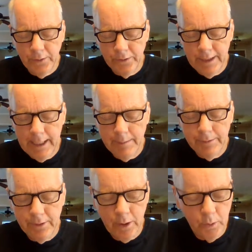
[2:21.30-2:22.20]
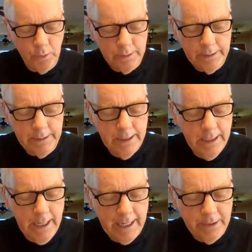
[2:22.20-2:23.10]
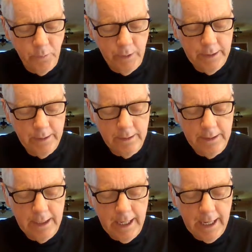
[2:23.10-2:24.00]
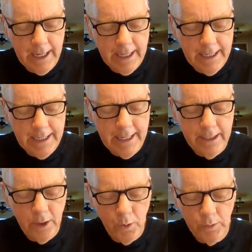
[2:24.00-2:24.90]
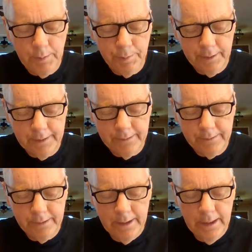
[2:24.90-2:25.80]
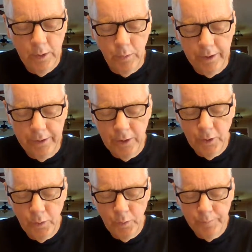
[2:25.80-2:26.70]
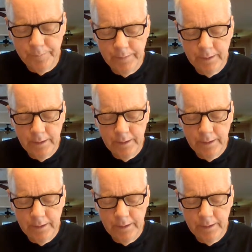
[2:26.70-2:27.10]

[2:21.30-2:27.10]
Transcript: whose name is holy. I dwell in the high and holy place, with whom